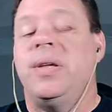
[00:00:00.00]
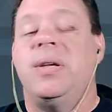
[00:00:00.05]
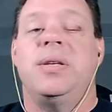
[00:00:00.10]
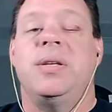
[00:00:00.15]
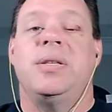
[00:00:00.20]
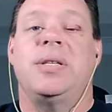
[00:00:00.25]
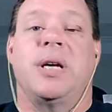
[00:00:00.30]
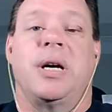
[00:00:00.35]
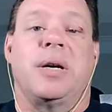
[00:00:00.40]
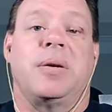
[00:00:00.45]

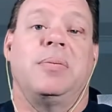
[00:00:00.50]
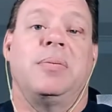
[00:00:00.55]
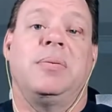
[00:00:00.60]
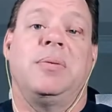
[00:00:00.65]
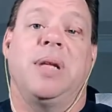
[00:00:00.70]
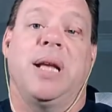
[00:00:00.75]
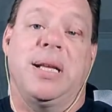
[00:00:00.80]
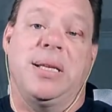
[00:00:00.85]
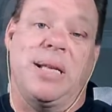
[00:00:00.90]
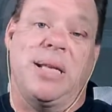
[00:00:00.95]
So
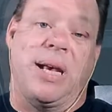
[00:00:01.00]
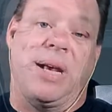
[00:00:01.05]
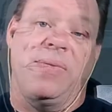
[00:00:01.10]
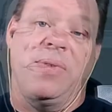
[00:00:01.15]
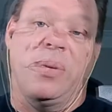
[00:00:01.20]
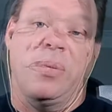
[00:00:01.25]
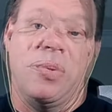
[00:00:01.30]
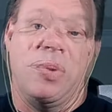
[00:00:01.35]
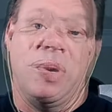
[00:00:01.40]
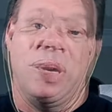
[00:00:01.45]
that's dive
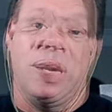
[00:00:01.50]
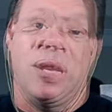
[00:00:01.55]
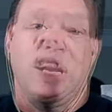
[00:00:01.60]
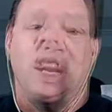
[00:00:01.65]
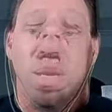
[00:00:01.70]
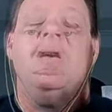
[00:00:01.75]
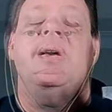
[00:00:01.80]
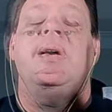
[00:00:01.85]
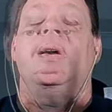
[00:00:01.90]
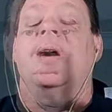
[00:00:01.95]
number one.
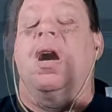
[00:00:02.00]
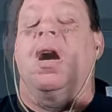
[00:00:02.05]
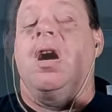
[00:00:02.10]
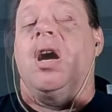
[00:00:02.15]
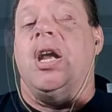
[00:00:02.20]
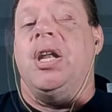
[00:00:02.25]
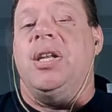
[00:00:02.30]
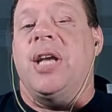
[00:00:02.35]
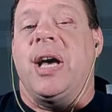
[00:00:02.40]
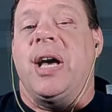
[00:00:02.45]
All
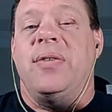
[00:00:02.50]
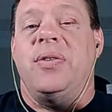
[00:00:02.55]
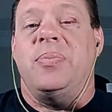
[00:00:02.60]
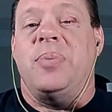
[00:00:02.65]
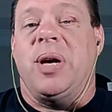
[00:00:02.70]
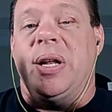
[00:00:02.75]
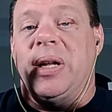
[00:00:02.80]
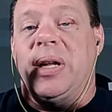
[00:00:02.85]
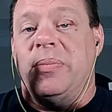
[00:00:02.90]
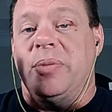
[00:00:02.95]
right, dive
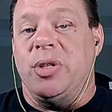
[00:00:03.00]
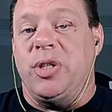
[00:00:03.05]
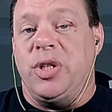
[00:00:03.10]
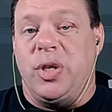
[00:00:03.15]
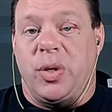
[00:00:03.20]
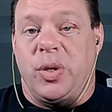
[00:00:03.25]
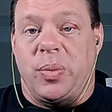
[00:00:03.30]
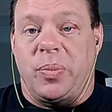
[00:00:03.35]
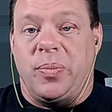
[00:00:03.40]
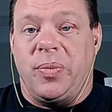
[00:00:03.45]
spot number
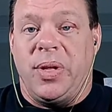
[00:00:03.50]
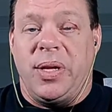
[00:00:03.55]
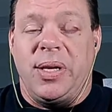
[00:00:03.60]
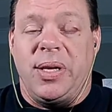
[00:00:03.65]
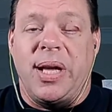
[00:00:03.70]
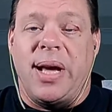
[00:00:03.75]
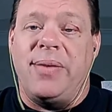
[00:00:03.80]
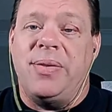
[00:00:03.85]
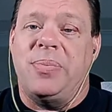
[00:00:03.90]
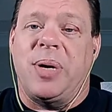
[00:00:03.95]
two.
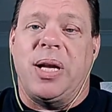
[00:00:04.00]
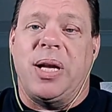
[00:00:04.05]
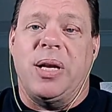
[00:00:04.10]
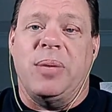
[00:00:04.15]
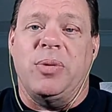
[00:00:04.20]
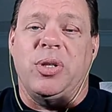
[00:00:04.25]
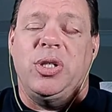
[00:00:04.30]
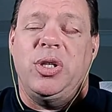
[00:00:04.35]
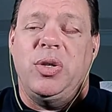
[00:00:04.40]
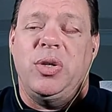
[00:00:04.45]
Dive spot
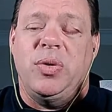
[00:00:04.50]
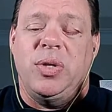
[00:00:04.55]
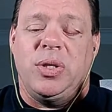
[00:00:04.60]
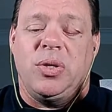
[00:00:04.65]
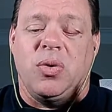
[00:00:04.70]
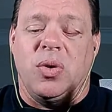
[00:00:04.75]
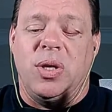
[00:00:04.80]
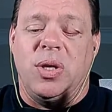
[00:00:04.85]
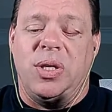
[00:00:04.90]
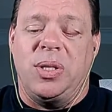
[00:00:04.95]
number two is
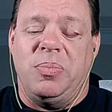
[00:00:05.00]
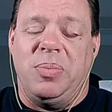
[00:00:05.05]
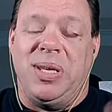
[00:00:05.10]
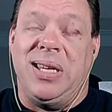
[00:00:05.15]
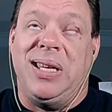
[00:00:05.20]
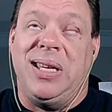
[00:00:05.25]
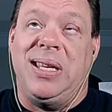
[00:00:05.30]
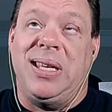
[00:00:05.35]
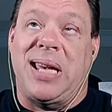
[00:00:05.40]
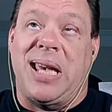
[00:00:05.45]
going to
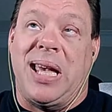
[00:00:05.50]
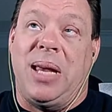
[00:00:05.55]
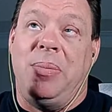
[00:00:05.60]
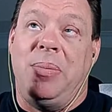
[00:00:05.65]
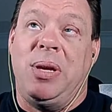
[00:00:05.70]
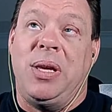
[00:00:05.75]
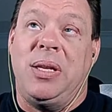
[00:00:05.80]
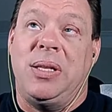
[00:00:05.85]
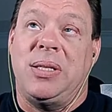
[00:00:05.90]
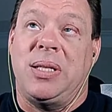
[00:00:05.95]
be
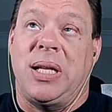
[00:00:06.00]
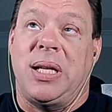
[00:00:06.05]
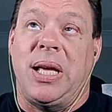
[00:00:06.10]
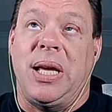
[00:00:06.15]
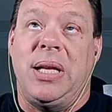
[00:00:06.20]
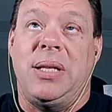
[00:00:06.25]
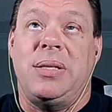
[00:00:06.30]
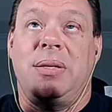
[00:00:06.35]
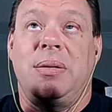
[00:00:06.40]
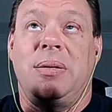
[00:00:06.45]
Amy
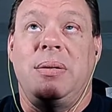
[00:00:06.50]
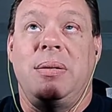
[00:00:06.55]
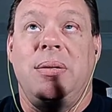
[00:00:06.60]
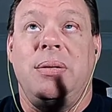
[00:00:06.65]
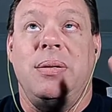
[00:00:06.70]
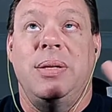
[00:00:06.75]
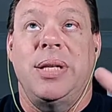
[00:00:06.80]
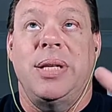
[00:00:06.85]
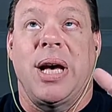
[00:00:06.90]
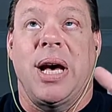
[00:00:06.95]
Slate's
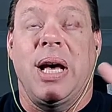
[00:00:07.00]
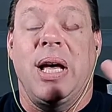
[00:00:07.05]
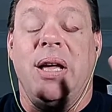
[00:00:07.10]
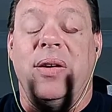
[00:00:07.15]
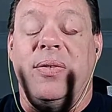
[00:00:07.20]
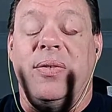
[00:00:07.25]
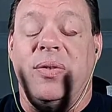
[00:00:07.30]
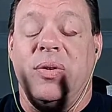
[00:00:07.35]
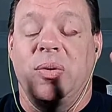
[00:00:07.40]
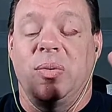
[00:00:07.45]
Dive
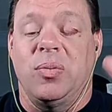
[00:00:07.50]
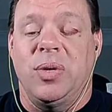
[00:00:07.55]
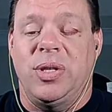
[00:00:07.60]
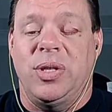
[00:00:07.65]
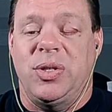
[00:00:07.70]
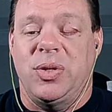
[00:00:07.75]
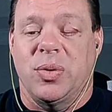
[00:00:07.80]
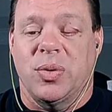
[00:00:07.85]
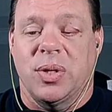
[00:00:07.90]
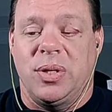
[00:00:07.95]

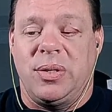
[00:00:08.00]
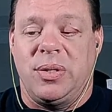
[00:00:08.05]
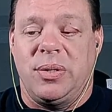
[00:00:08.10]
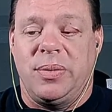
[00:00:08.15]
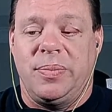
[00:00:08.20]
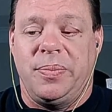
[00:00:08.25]
Resort.